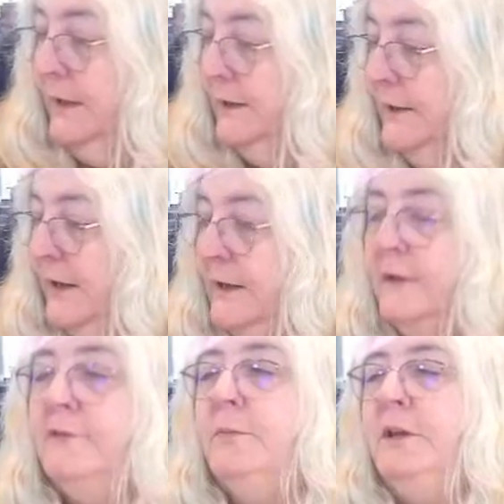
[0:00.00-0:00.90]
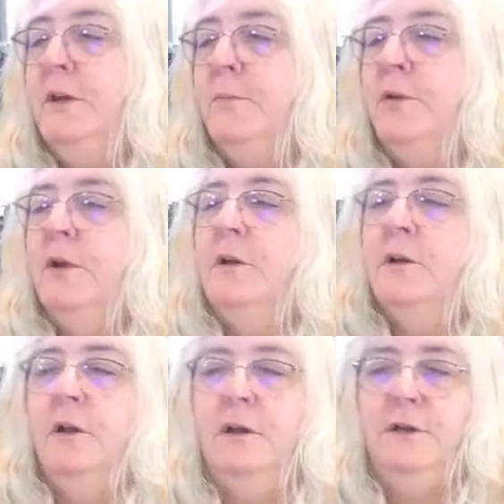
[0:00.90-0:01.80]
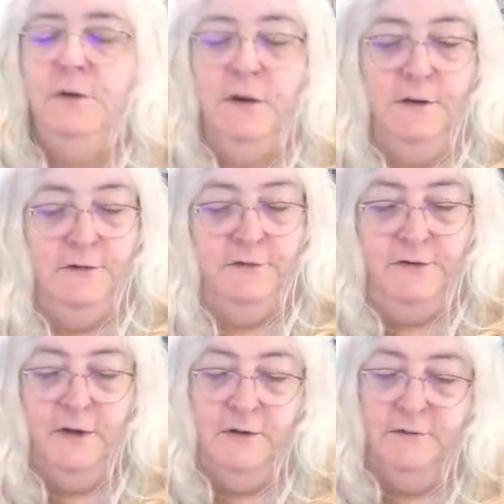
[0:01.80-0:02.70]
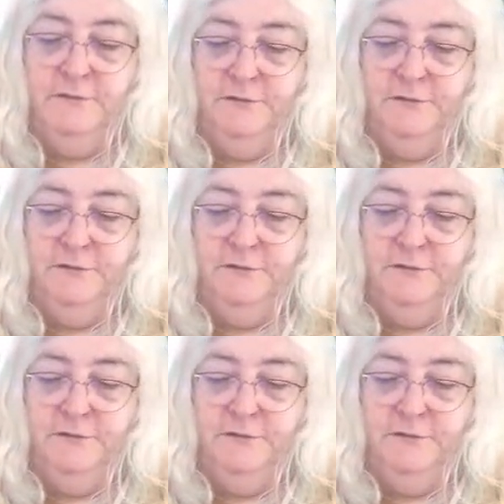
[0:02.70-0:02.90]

and that is we need to put a little glitter on this dove.